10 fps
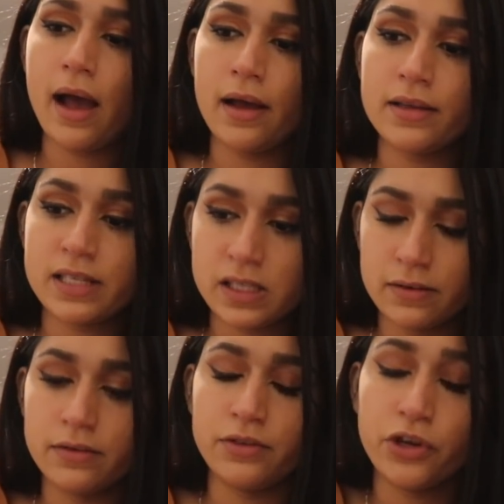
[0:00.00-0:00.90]

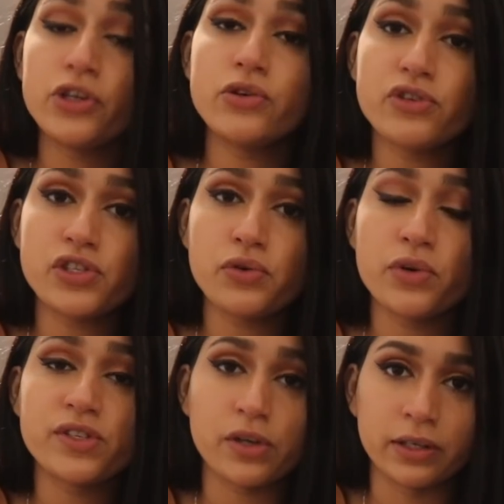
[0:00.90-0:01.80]

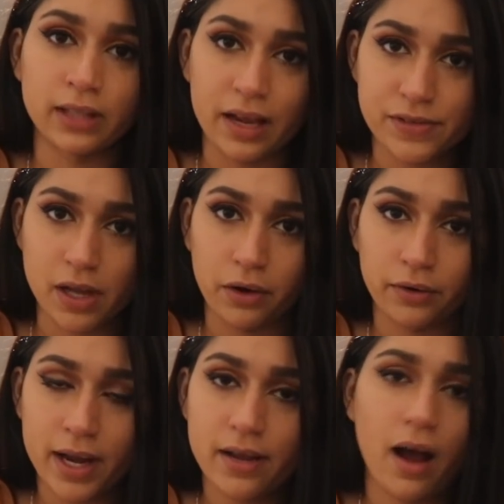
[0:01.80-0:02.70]
a certain lifestyle,
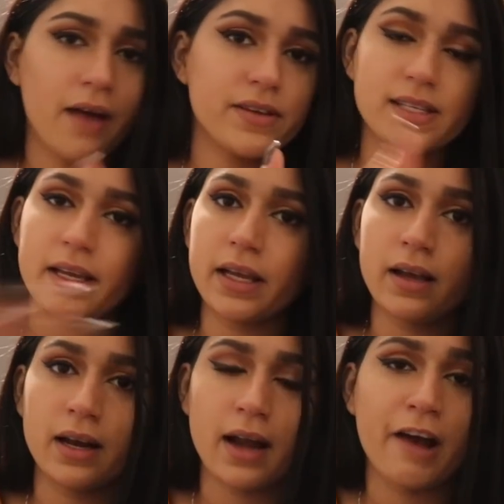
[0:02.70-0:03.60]
right? Obviously I can
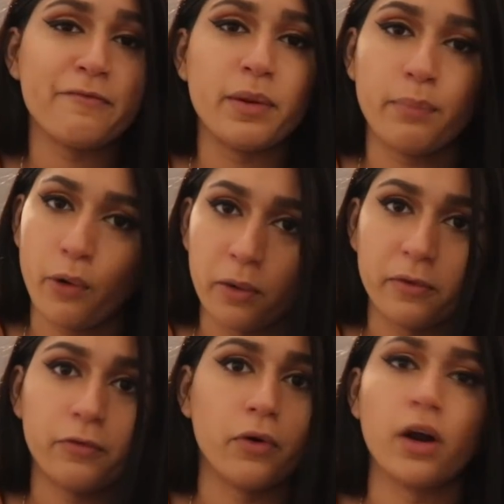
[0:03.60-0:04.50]
cut it out. I've been poor
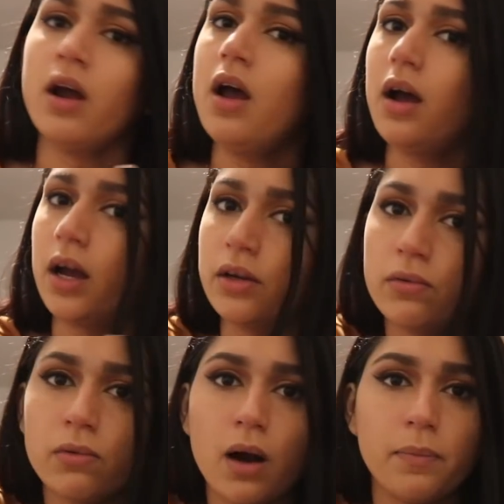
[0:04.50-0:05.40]
before. I
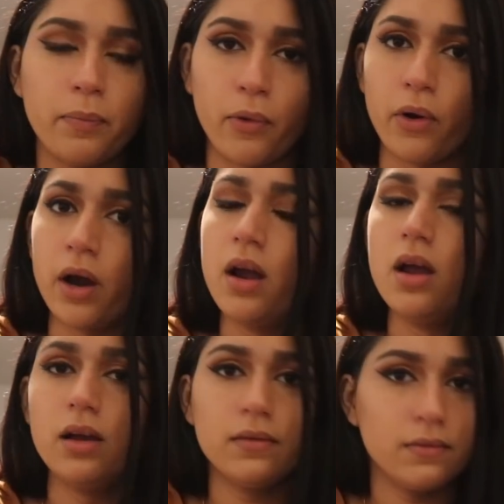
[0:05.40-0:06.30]
grew up poor.
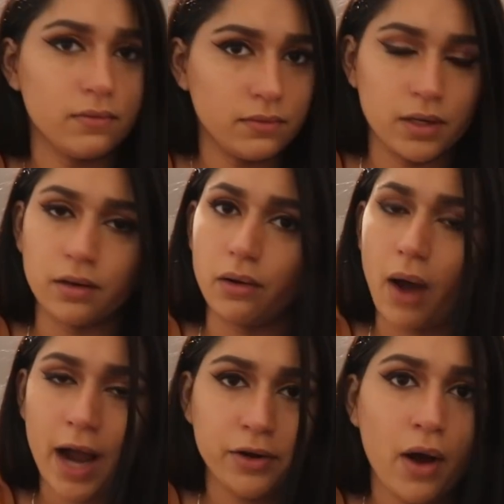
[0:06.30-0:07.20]
You know,
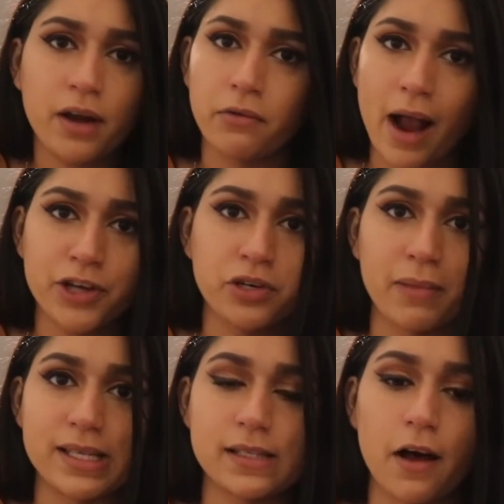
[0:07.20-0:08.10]
I know how to ration
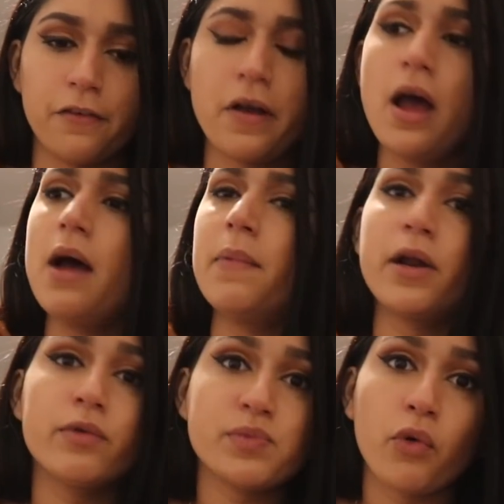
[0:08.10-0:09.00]
my stuff, but
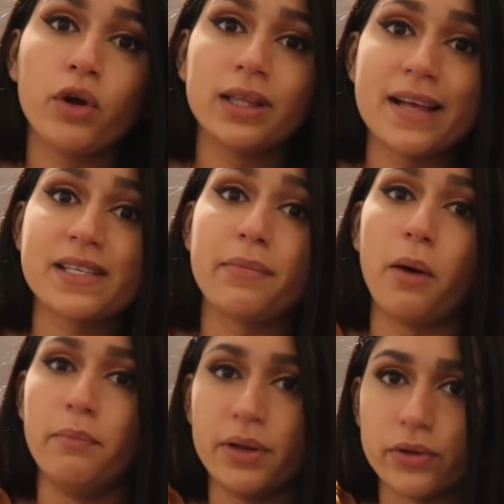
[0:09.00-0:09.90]
it was more or less
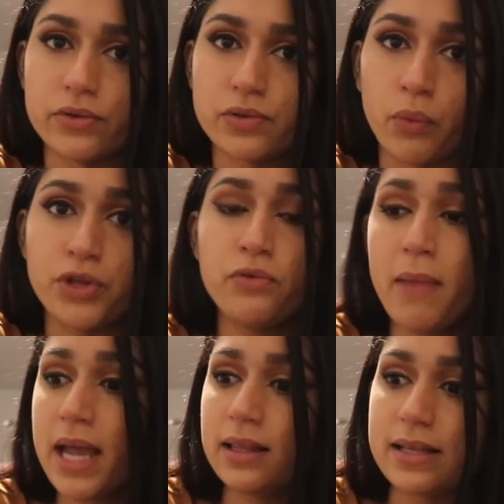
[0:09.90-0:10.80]
about bills. When you
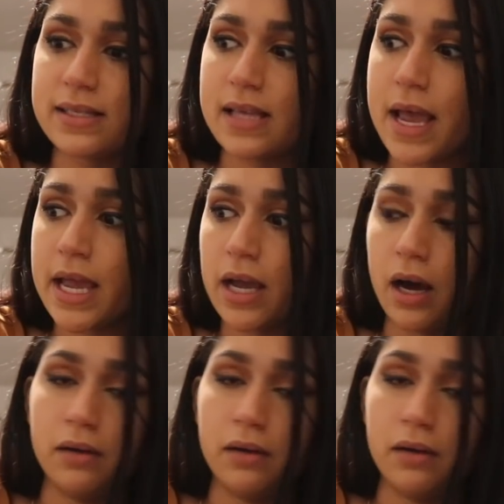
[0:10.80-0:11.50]
make, let's say,